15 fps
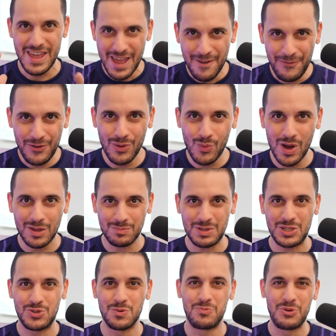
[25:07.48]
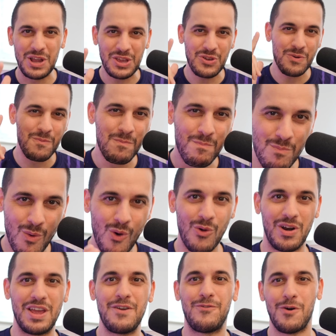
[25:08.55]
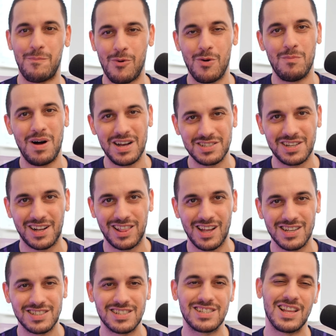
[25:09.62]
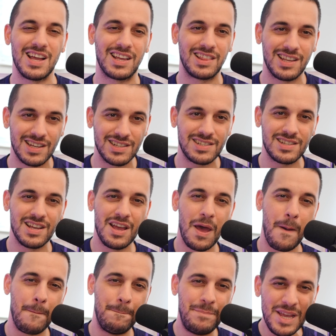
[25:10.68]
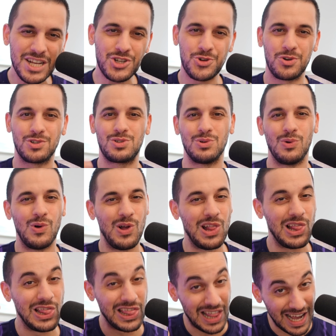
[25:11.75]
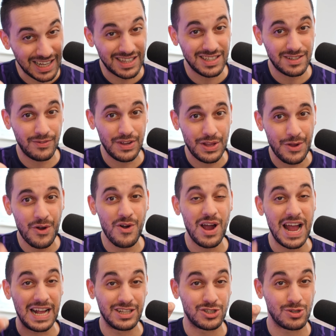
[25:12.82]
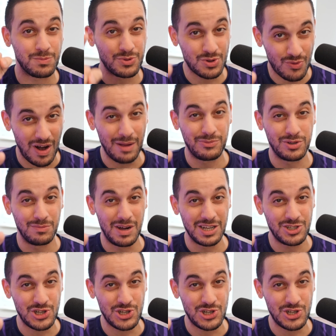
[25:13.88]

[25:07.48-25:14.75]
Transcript: If you want me to bring you more eFootball masterclasses like this, be sure to like this video and subscribe to my